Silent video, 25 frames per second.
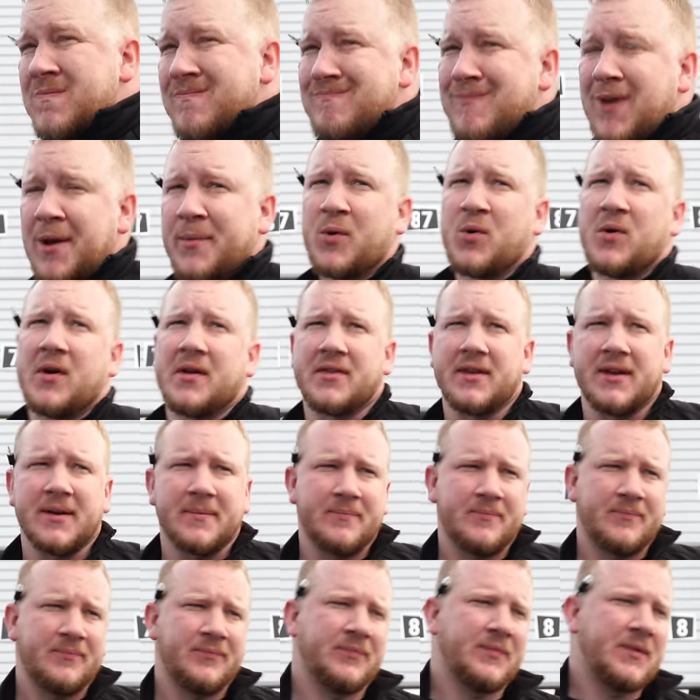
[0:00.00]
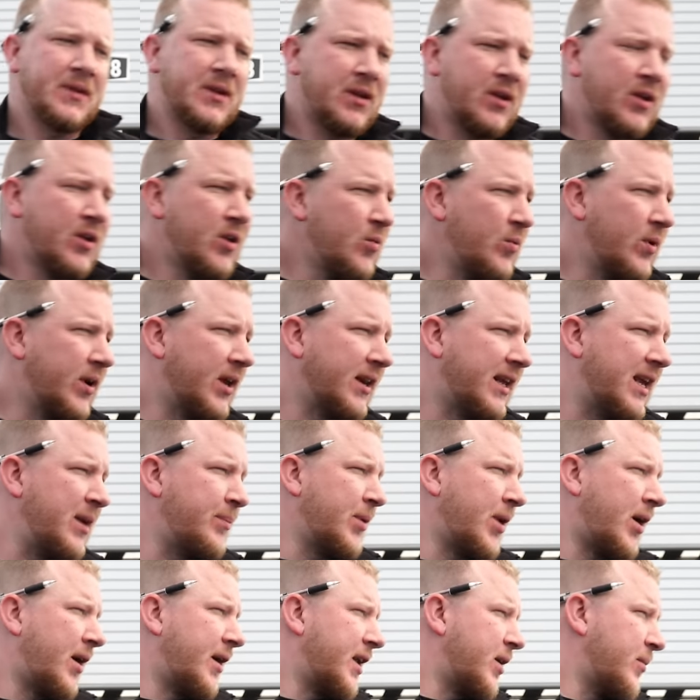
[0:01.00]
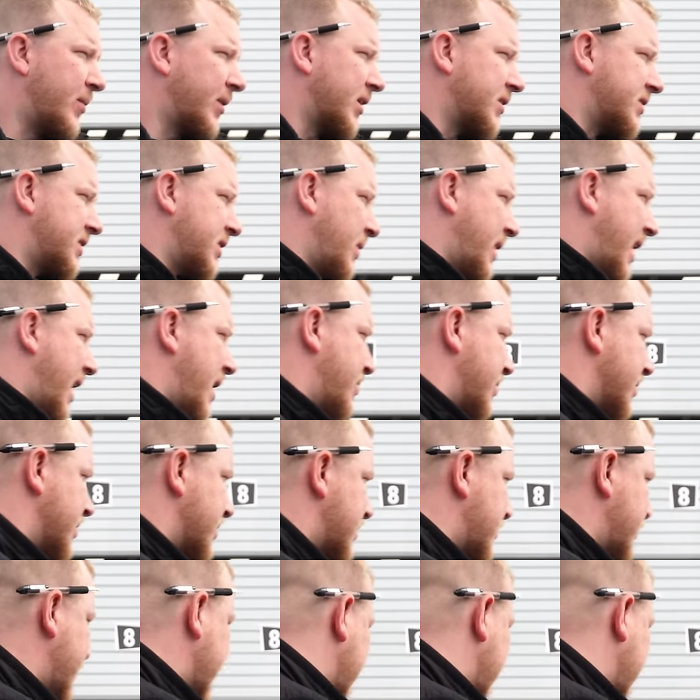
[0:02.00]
Might be worth it. We're going to keep an eye on it. We're going to see what happens.